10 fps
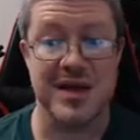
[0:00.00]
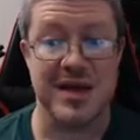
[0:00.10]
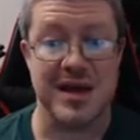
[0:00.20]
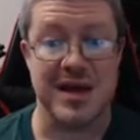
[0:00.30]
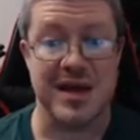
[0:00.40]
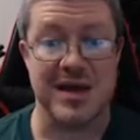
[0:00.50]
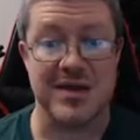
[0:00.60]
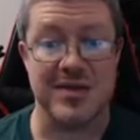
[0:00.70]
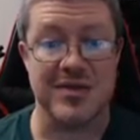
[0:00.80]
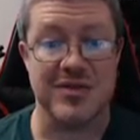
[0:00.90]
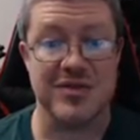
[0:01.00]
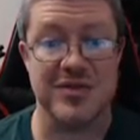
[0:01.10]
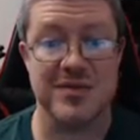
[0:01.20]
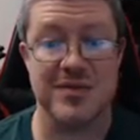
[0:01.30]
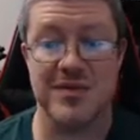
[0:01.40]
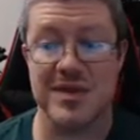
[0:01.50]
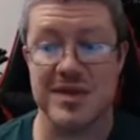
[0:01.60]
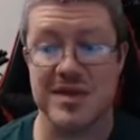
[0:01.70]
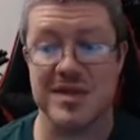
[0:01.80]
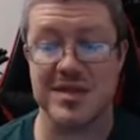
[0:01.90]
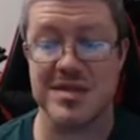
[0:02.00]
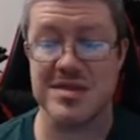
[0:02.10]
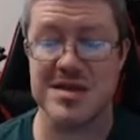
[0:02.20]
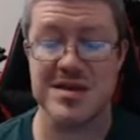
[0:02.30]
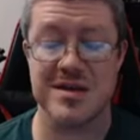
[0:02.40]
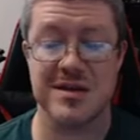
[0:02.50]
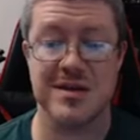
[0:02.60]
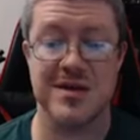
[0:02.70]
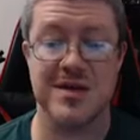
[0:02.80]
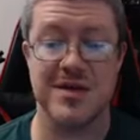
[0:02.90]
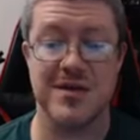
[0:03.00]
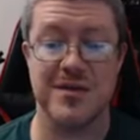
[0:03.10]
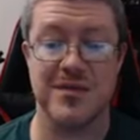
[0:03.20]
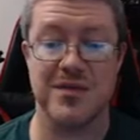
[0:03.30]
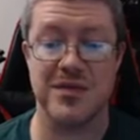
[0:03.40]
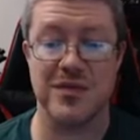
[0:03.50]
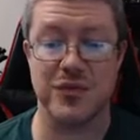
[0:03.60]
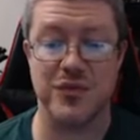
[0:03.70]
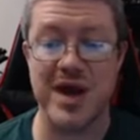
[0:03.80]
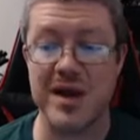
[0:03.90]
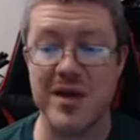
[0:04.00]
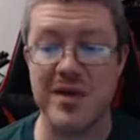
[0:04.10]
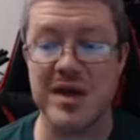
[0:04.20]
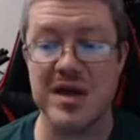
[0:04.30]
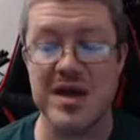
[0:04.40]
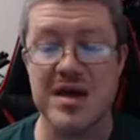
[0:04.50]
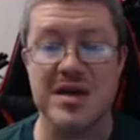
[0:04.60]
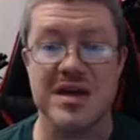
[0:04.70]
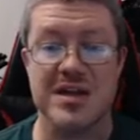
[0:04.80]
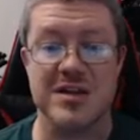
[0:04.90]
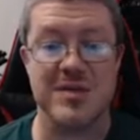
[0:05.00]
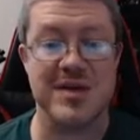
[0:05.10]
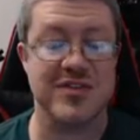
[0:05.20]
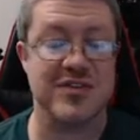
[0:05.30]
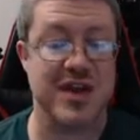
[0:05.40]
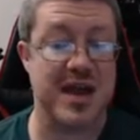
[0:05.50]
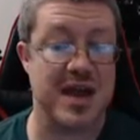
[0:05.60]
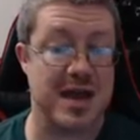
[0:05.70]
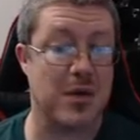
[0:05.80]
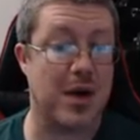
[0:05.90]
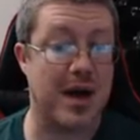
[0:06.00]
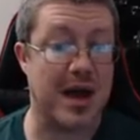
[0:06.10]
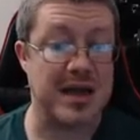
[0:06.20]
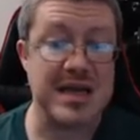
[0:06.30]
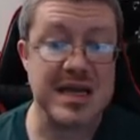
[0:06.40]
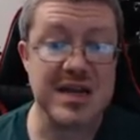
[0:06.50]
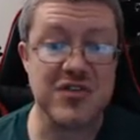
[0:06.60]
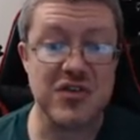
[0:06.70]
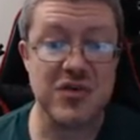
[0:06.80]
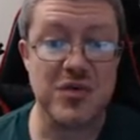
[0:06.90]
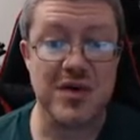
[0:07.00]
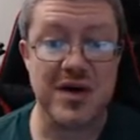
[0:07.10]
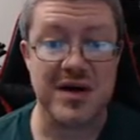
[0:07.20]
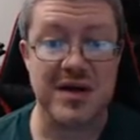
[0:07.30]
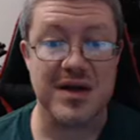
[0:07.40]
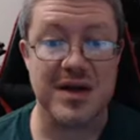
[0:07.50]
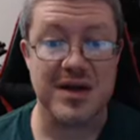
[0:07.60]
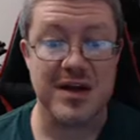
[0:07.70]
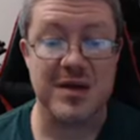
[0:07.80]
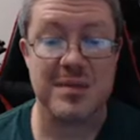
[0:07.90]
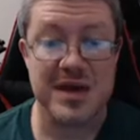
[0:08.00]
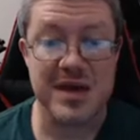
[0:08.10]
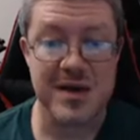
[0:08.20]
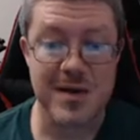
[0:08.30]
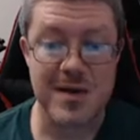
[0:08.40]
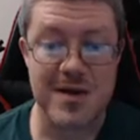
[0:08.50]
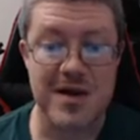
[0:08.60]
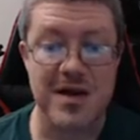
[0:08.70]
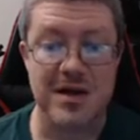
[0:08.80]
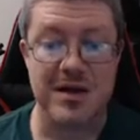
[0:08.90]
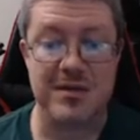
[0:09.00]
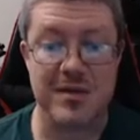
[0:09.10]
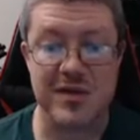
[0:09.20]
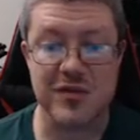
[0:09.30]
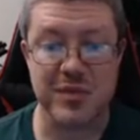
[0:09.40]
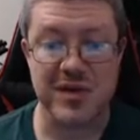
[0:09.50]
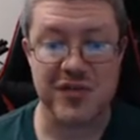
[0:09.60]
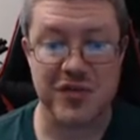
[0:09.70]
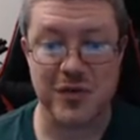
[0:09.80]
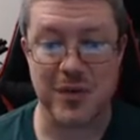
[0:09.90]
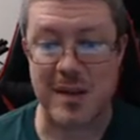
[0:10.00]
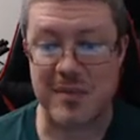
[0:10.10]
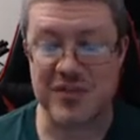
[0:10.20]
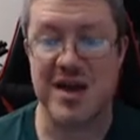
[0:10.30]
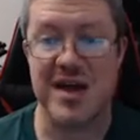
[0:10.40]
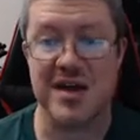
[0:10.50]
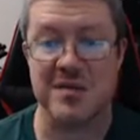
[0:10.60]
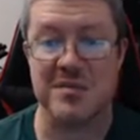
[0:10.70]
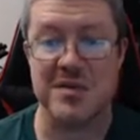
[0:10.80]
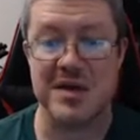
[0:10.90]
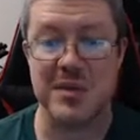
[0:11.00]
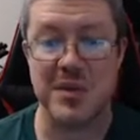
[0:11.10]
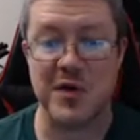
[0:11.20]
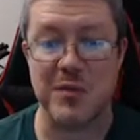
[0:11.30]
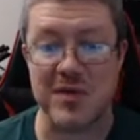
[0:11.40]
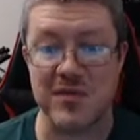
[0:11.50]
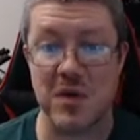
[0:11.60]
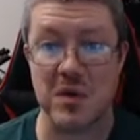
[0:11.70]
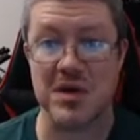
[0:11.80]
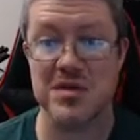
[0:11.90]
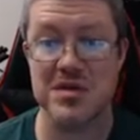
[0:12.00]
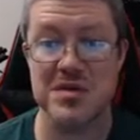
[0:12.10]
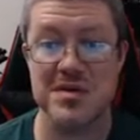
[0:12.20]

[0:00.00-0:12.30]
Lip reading: And then finally, you get the message that, hey, I need you to come here, come to this place, grab this item. It will help me focus.